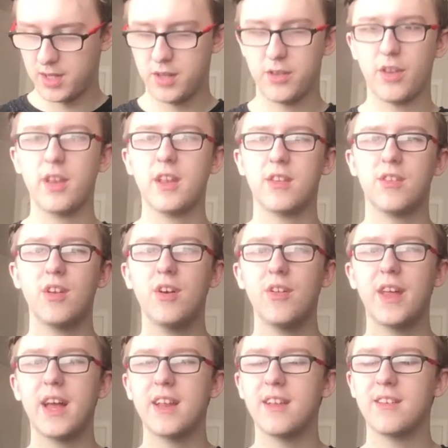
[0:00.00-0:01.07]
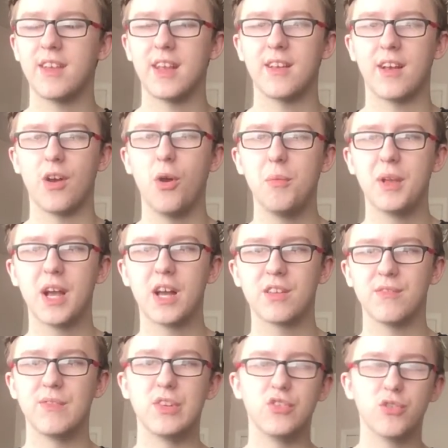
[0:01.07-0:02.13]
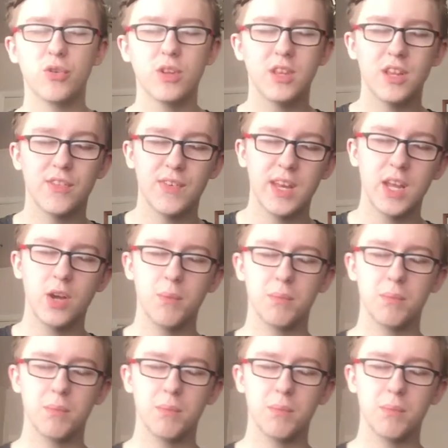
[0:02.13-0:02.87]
So that is it. I hope you guys have enjoyed this video.